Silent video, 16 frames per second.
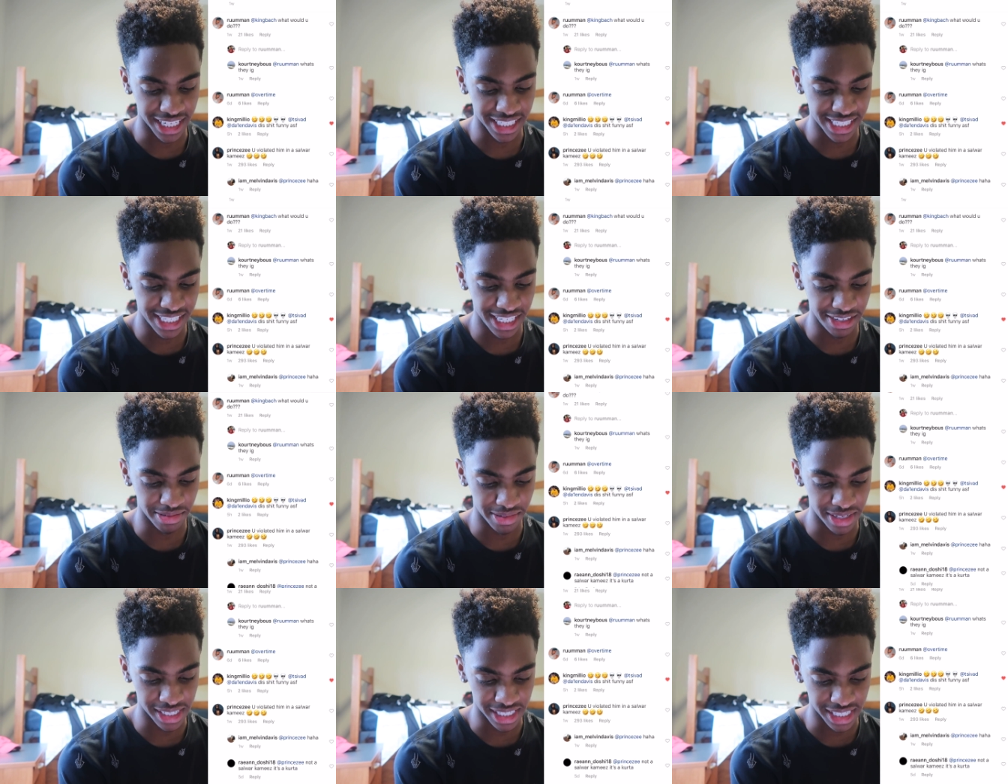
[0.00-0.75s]
let's see
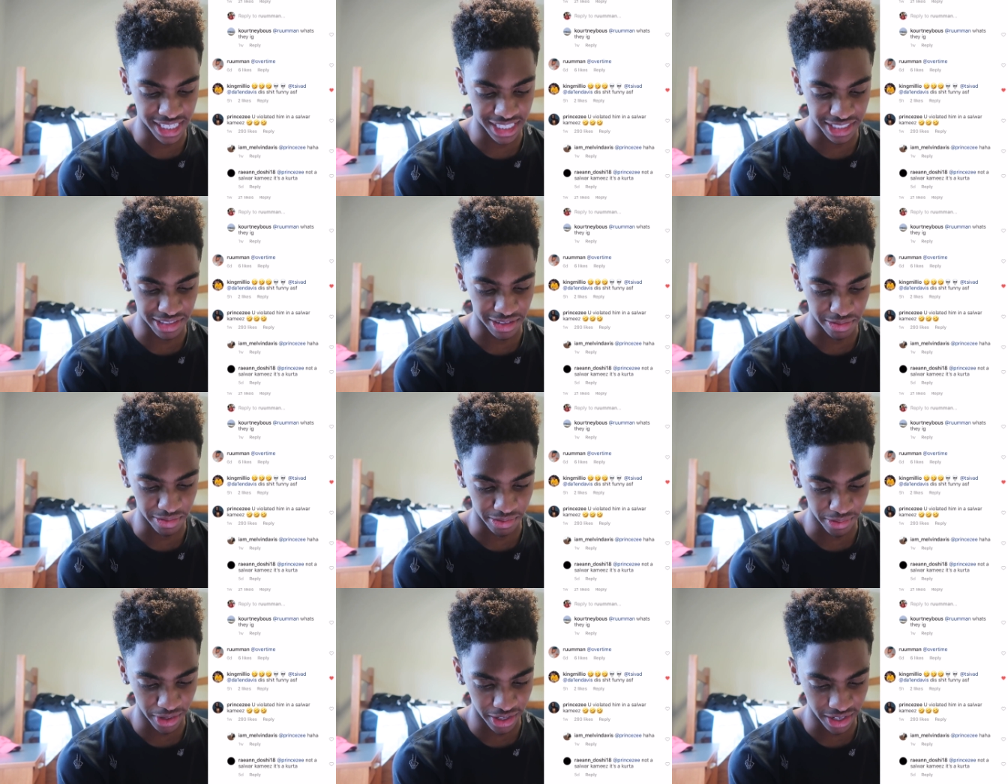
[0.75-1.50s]
if they said
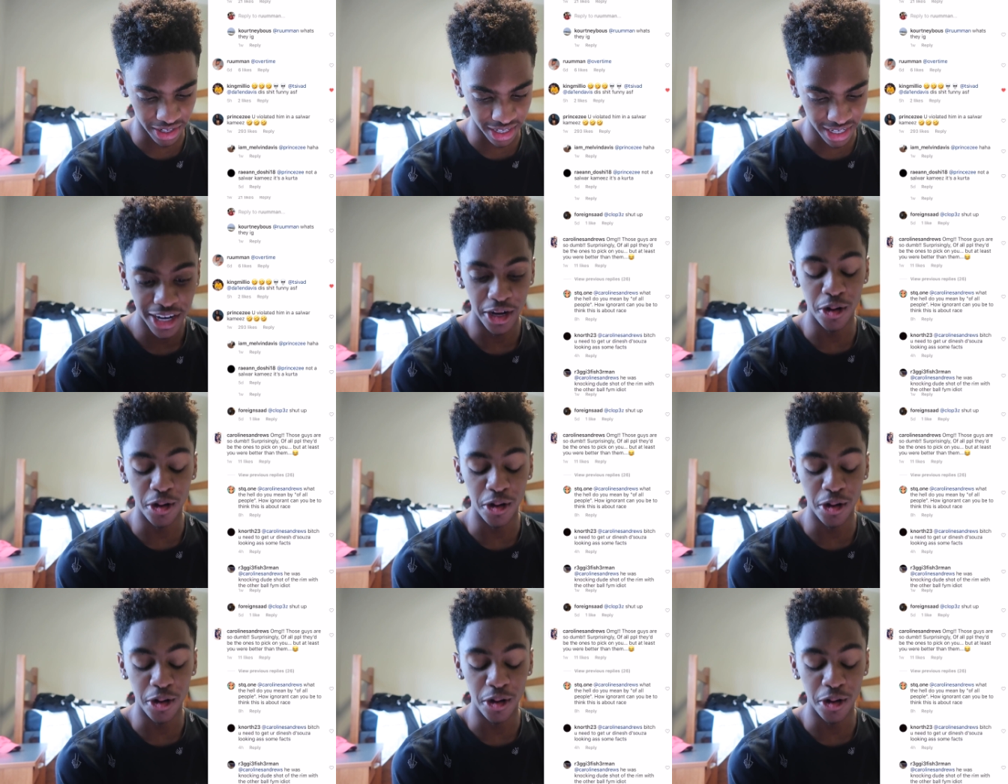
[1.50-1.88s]
something about it.